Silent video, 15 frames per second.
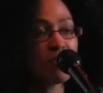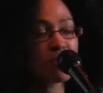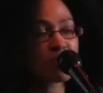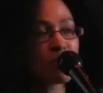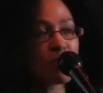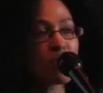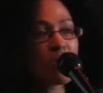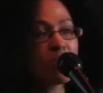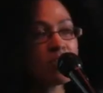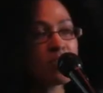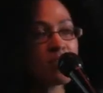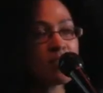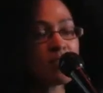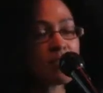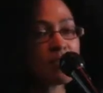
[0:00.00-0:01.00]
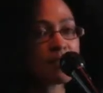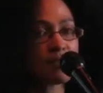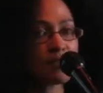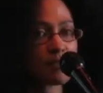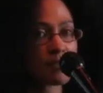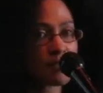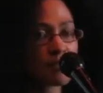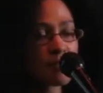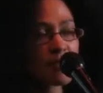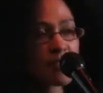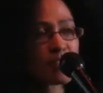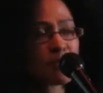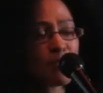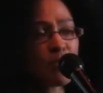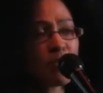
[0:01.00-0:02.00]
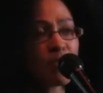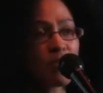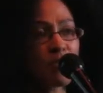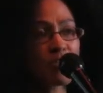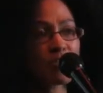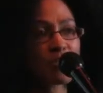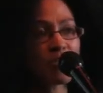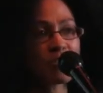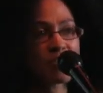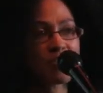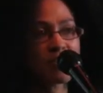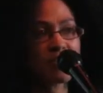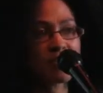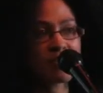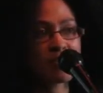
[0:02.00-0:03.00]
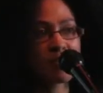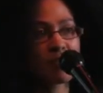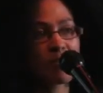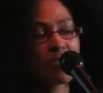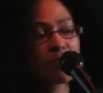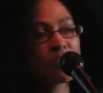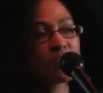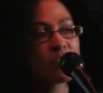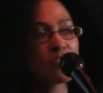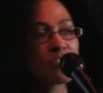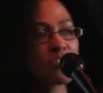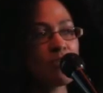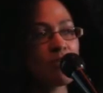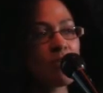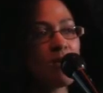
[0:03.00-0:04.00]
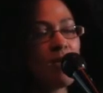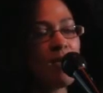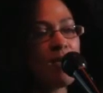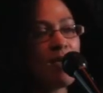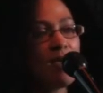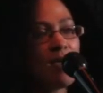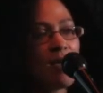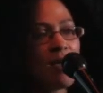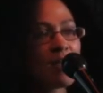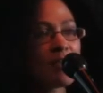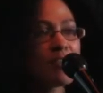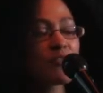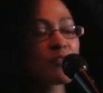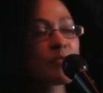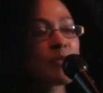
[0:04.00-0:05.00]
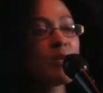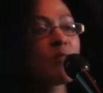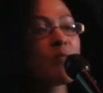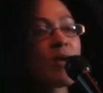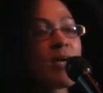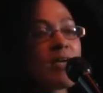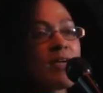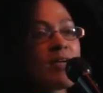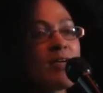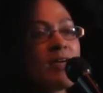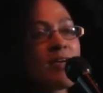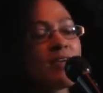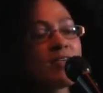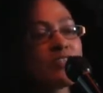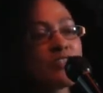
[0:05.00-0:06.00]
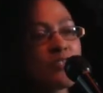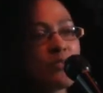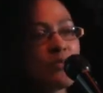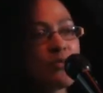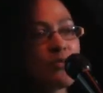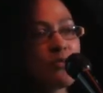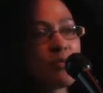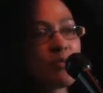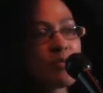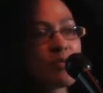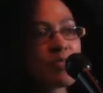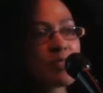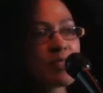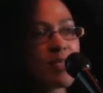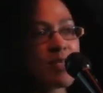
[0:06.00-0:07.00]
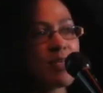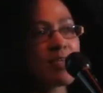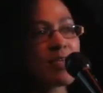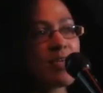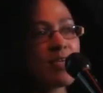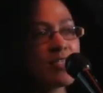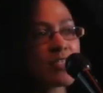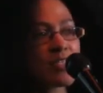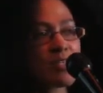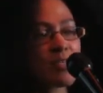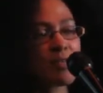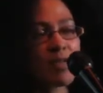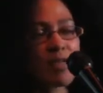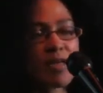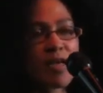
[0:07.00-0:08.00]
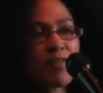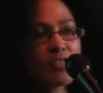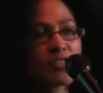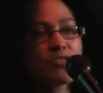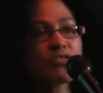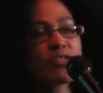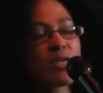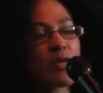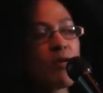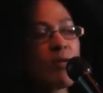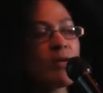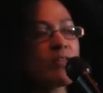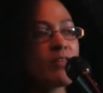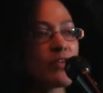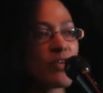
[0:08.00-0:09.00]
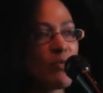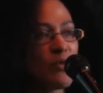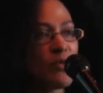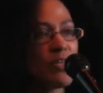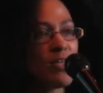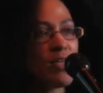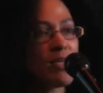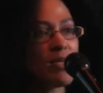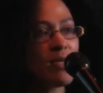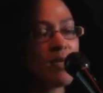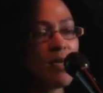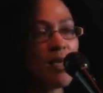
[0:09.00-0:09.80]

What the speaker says: needs more content, spoken word content, and why don't we do a show? And this would be a way to engage, like have our children go out in the community,